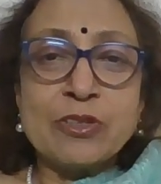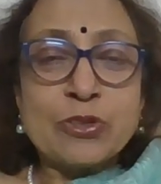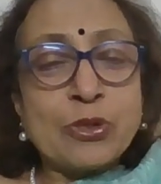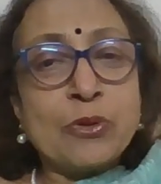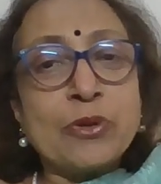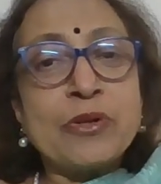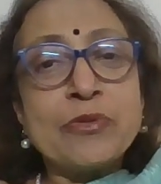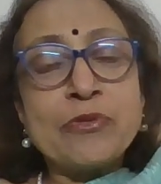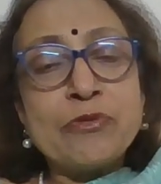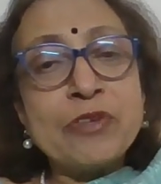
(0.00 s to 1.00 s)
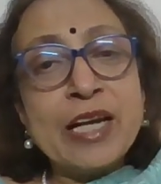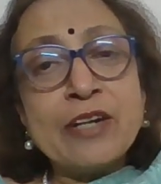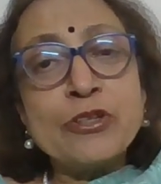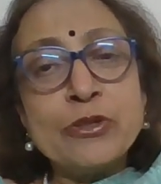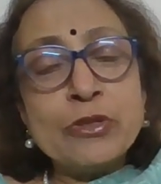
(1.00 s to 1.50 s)
So we
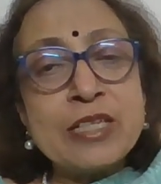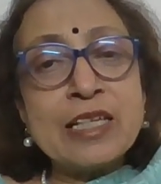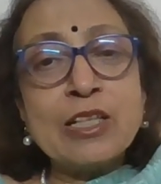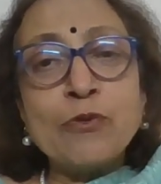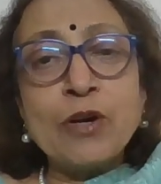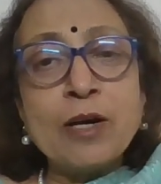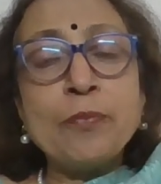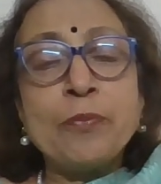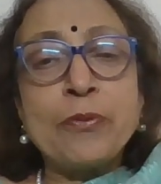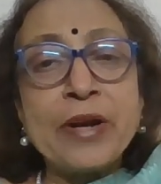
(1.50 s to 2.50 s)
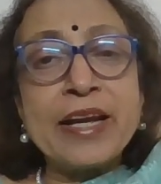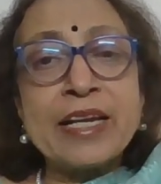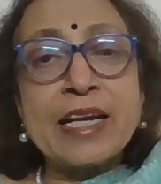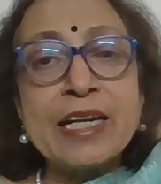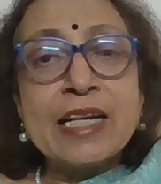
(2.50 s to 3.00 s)
are using the verb
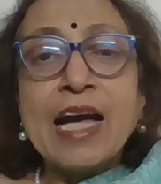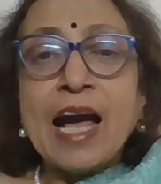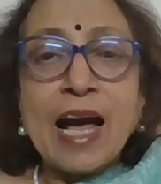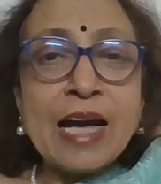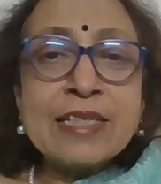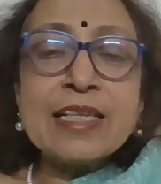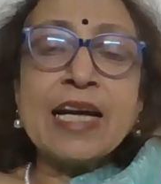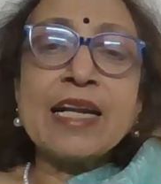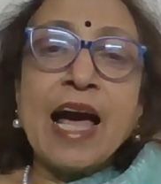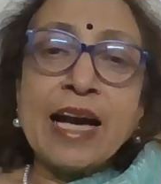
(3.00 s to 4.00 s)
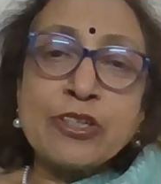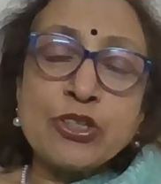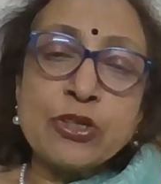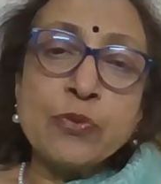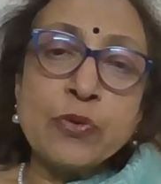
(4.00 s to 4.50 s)
break as an
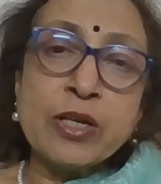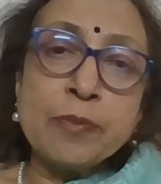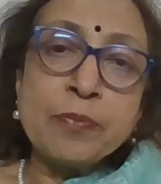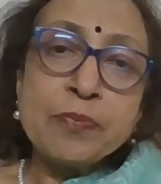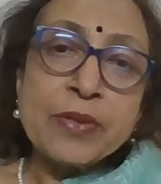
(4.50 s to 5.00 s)
action verb,